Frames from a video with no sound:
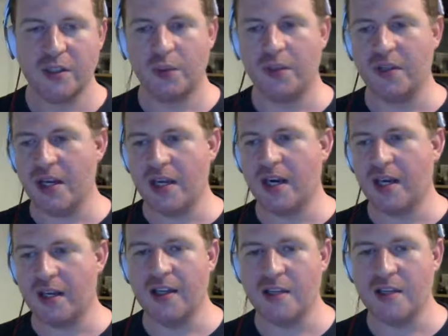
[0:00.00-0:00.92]
with the
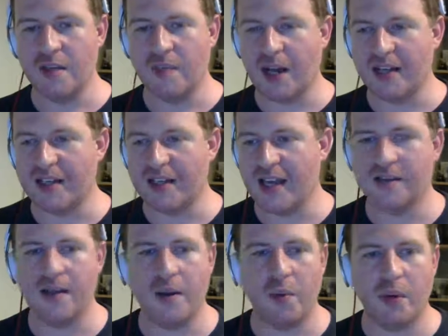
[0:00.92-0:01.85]
Indie
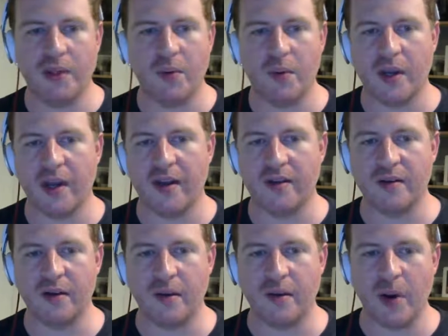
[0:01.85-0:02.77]
Podcast Network that we're kind
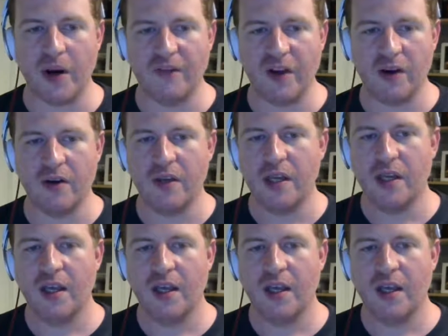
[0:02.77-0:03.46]
of a part of here.